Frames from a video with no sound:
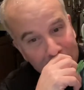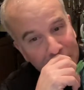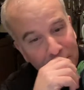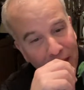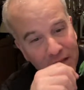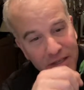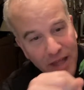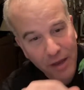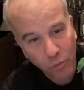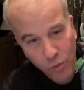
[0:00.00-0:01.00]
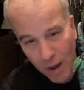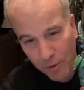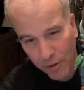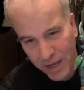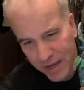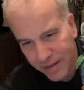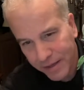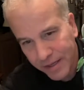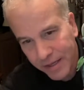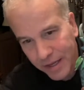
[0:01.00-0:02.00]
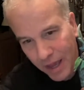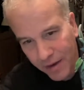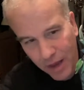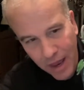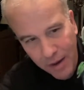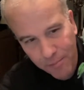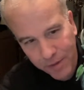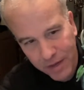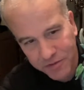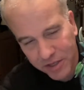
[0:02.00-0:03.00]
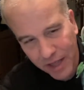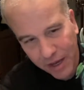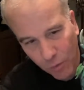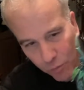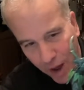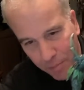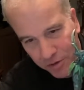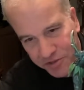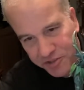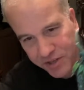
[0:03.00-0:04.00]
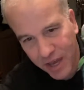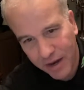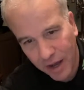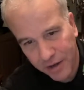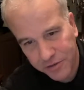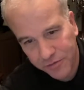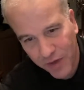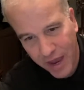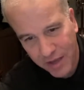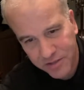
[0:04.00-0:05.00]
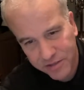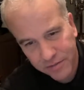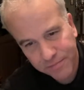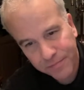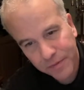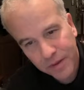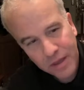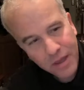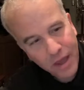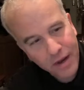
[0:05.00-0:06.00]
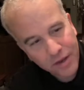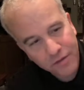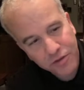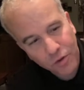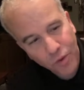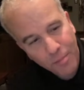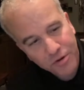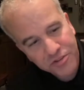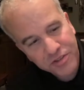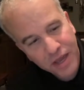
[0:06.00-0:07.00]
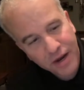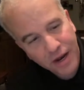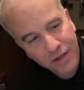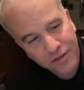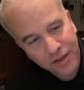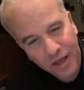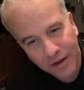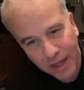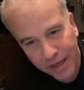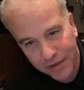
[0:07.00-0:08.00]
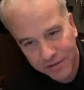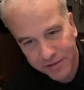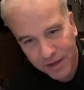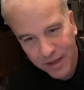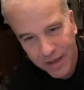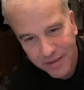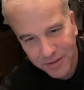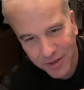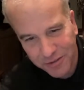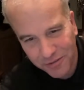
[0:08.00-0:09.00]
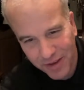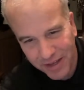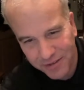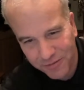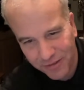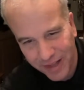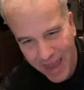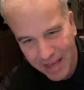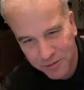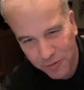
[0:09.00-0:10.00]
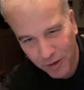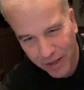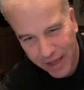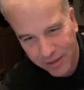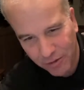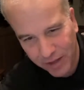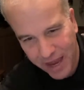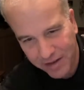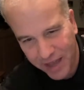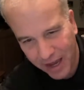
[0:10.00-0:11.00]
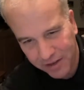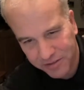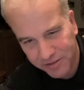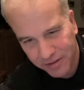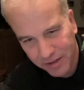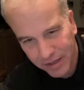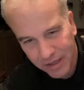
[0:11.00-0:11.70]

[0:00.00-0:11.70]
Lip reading: So it makes it like rubbery. and it gives it like a rubber skin on his face, and it gives it a rubber skin on it, like his legs feel like they're latex.